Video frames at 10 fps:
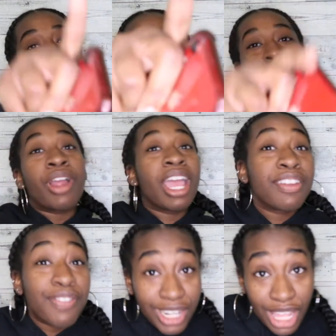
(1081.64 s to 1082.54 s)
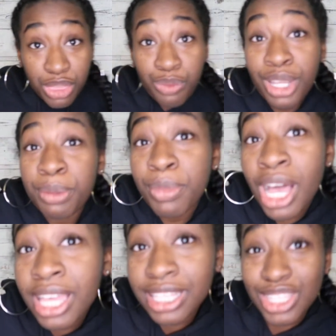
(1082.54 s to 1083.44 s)
I prayed for that three
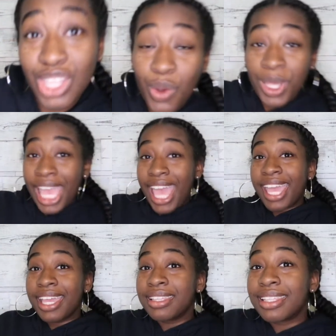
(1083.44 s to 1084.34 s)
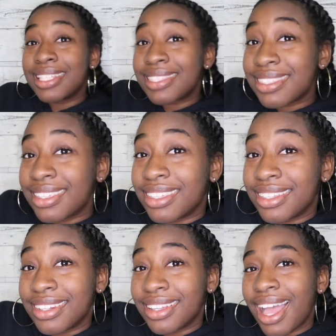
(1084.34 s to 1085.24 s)
months, okay?
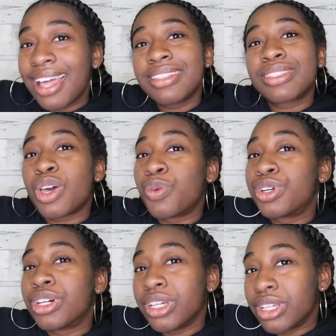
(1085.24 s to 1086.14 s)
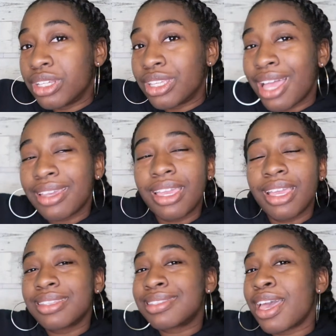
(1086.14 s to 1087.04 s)
Listen, God is so good. Y'all
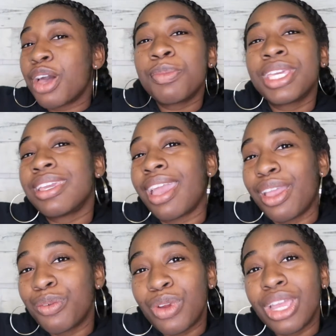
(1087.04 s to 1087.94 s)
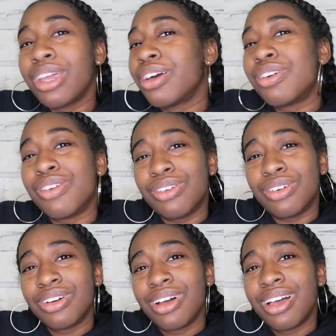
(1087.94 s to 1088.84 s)
can't tell me he ain't
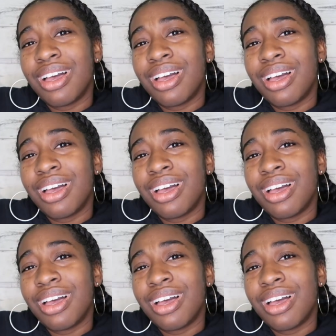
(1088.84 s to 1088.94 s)
real.